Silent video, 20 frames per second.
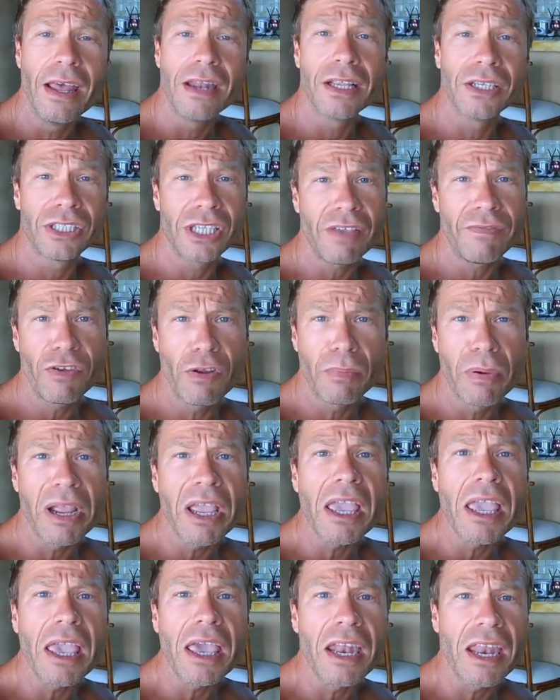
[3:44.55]
to see if you're
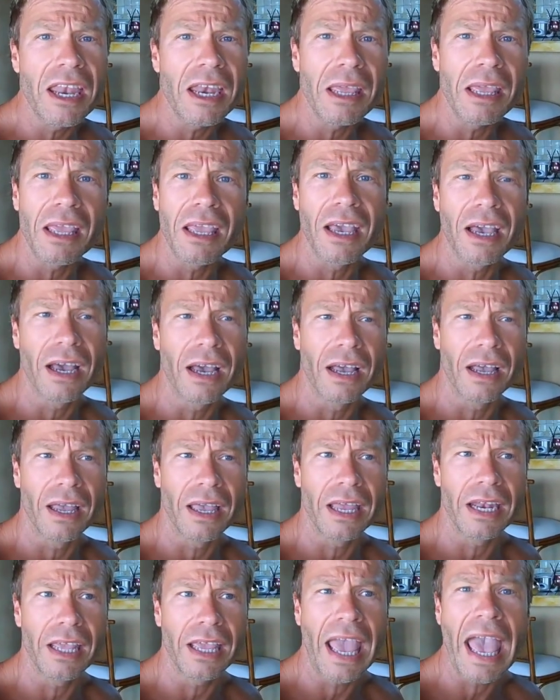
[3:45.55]
bringing in
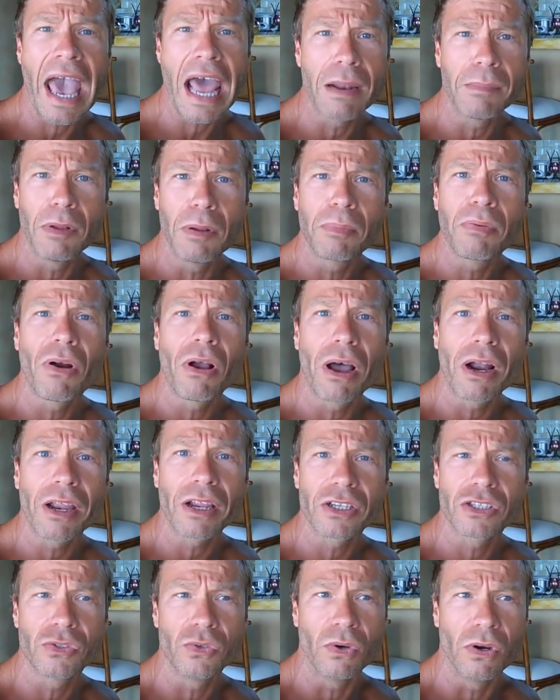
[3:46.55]
any animal
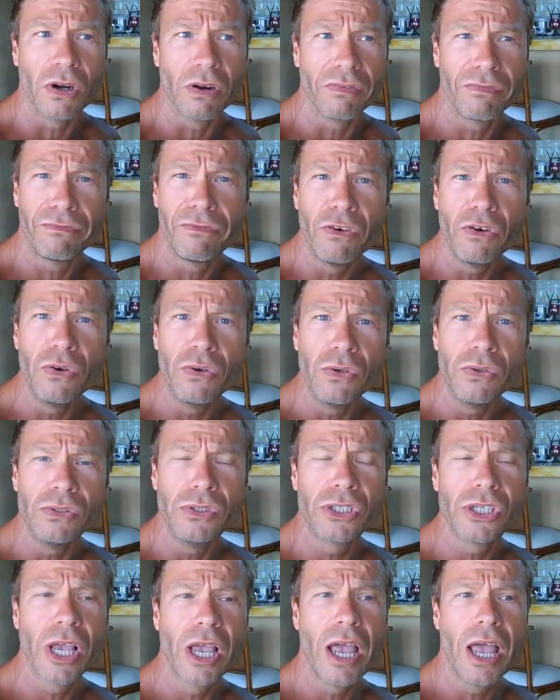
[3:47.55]
products or
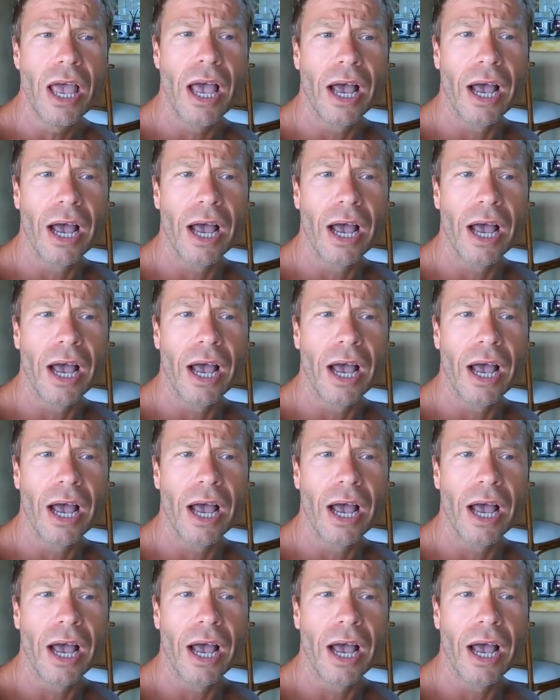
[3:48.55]
foods